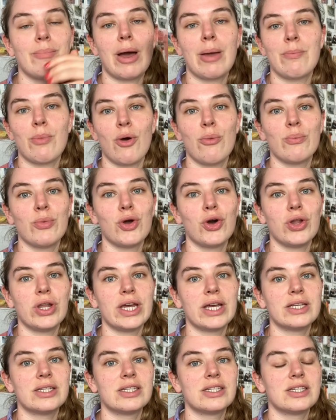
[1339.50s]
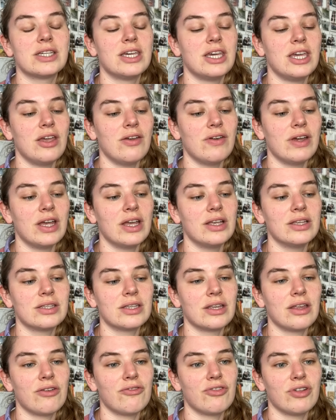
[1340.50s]
mom collects key rings,
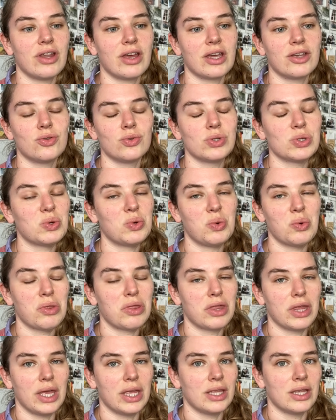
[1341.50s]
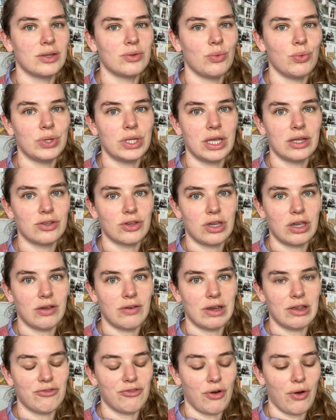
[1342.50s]
and I feel like it was a cool thing that we would get a key
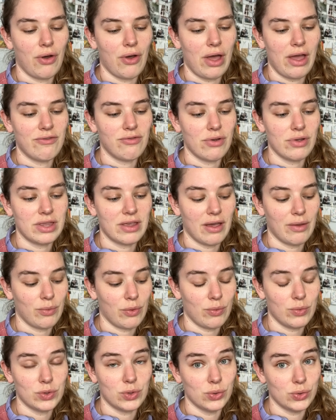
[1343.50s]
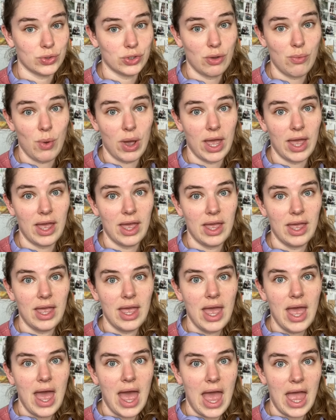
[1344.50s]
ring for her every time we would go somewhere.
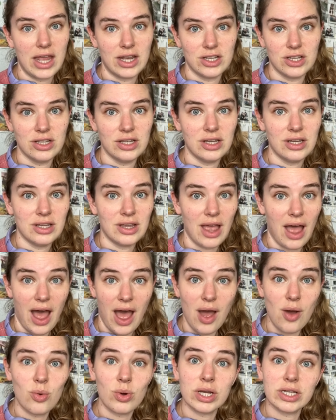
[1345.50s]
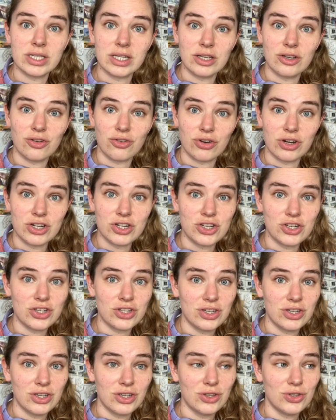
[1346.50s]
And I was encouraged
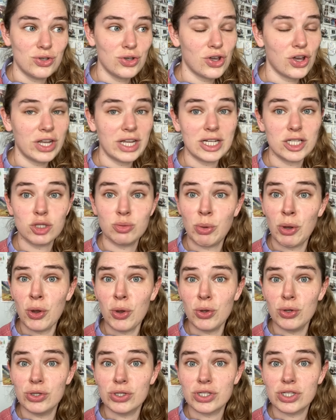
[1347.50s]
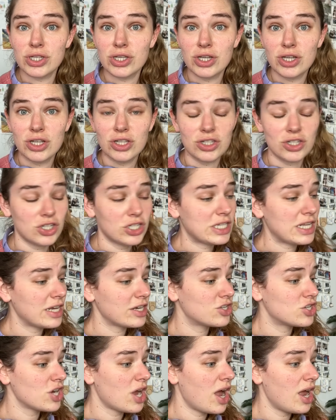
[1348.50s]
to collect spoons. Just like
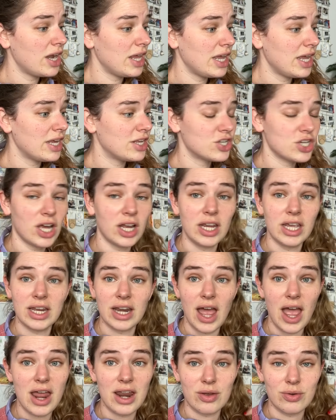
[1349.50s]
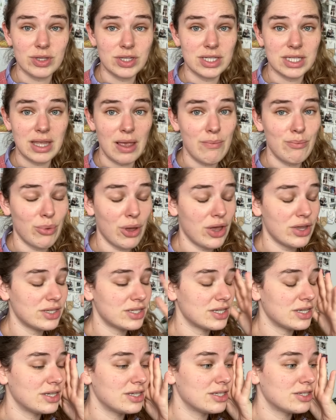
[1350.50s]
Charlie and I are the same
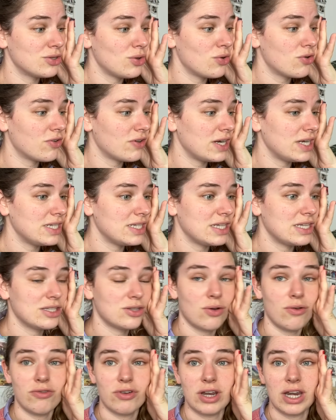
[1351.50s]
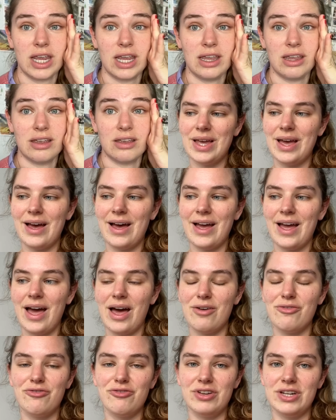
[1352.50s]
person. So crazy, so funny. I
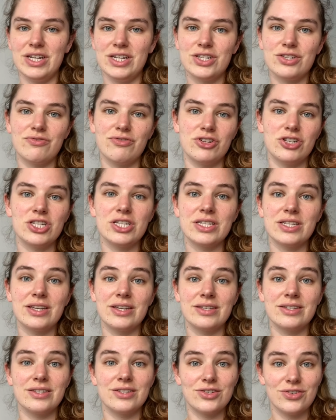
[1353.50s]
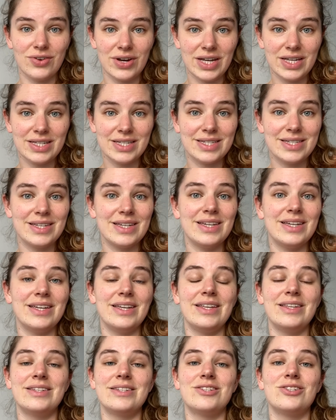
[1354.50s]
have finished Francesca's dress.
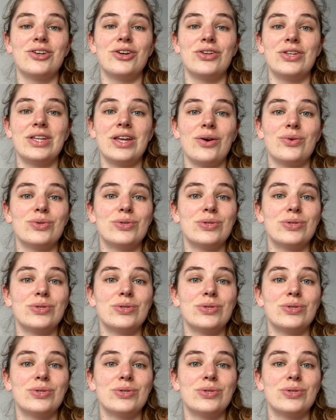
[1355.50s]
It turned out